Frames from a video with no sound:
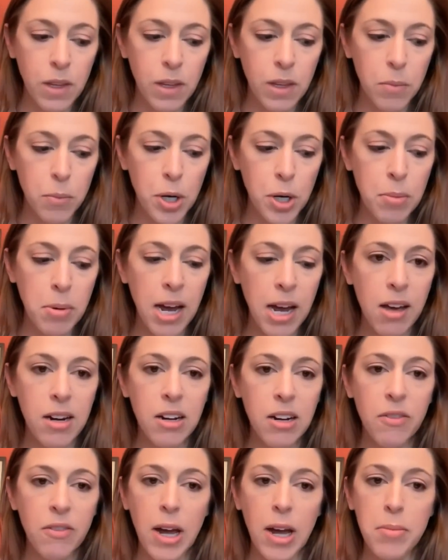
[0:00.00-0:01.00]

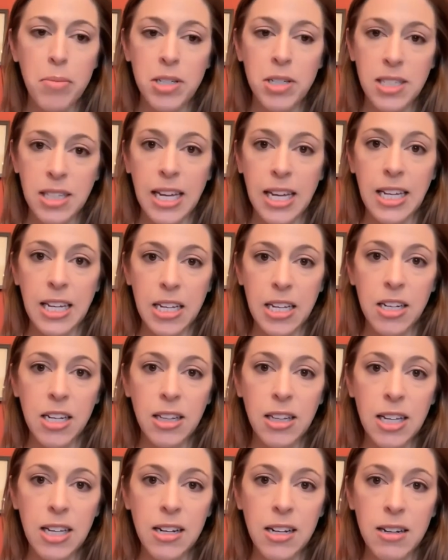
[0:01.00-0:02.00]
prebiotic fibers like
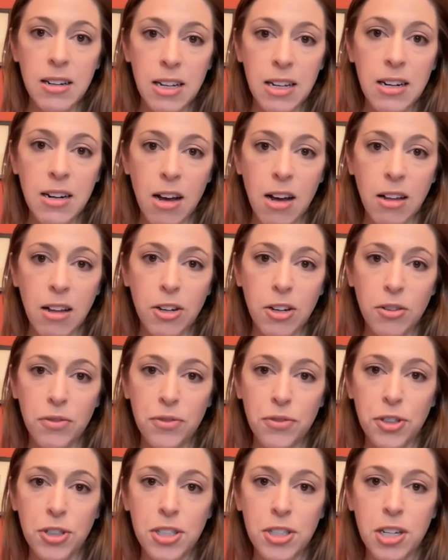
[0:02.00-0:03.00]
inulin and oligo
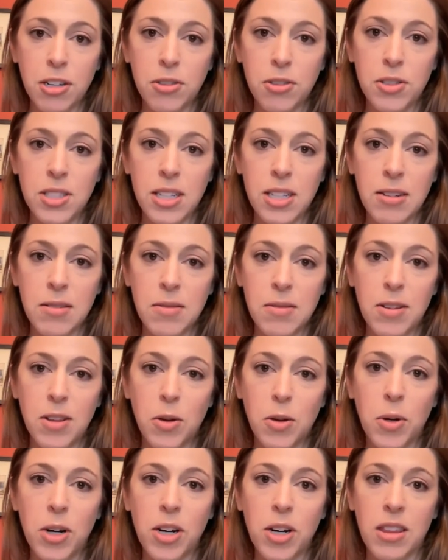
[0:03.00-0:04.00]
fructose. And
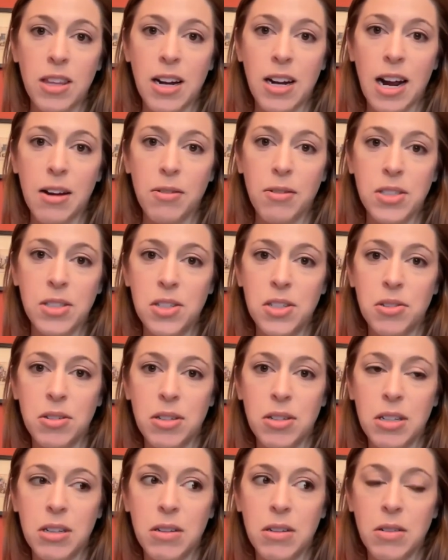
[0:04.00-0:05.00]
the work that I was
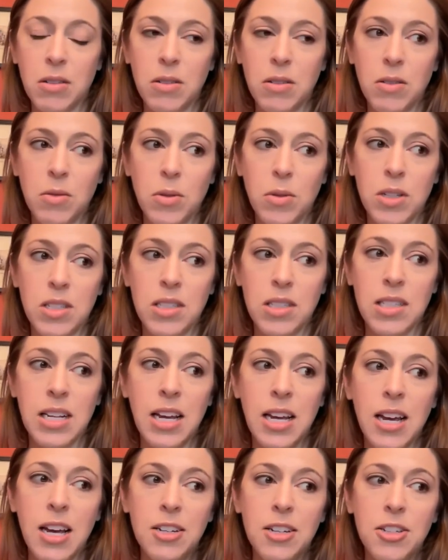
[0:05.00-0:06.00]
doing was
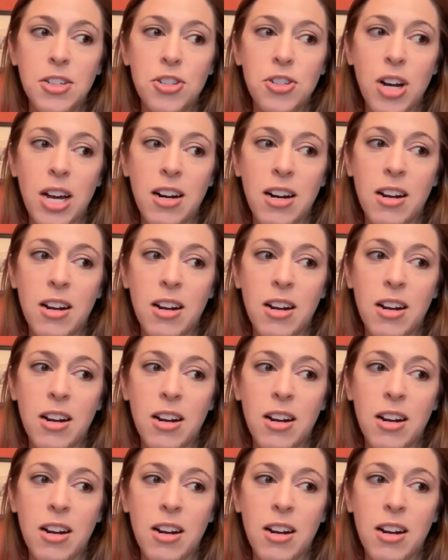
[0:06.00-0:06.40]
to try to